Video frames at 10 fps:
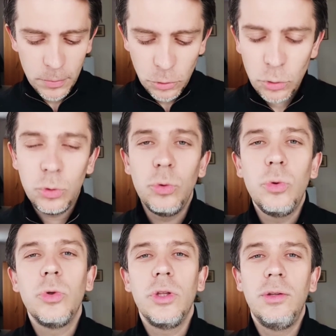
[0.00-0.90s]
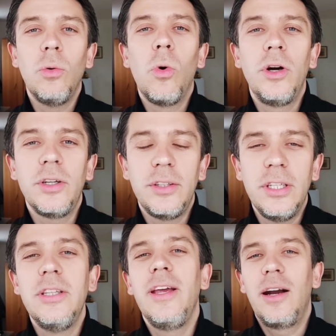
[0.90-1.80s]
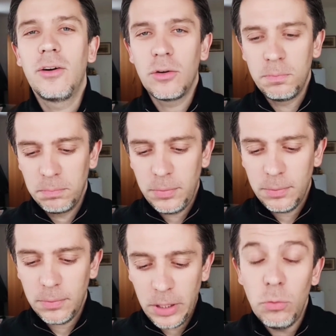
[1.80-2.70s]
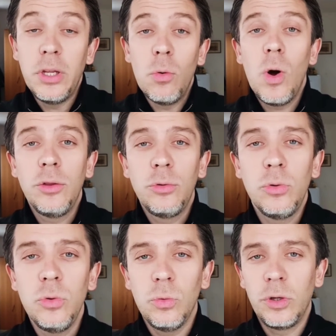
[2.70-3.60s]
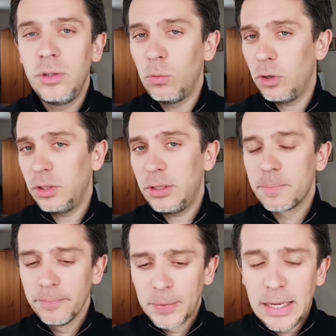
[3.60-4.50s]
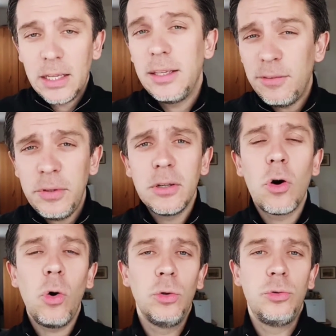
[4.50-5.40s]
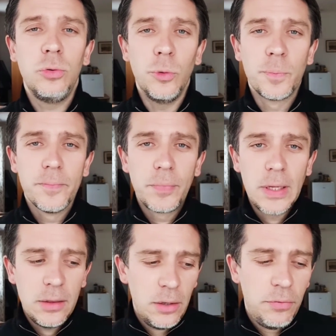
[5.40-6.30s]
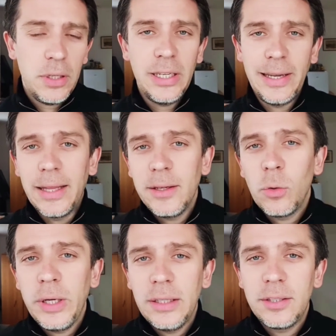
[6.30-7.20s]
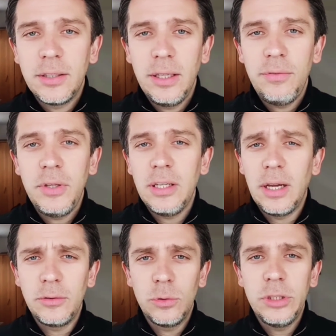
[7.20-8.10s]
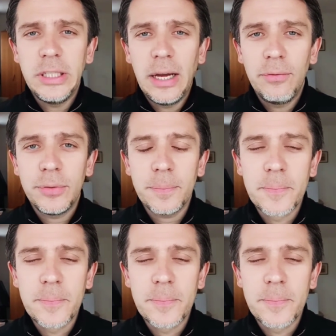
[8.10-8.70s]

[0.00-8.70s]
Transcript: do the work that they want to do, or the work that they feel called to do. They feel inadequate, they feel not good enough.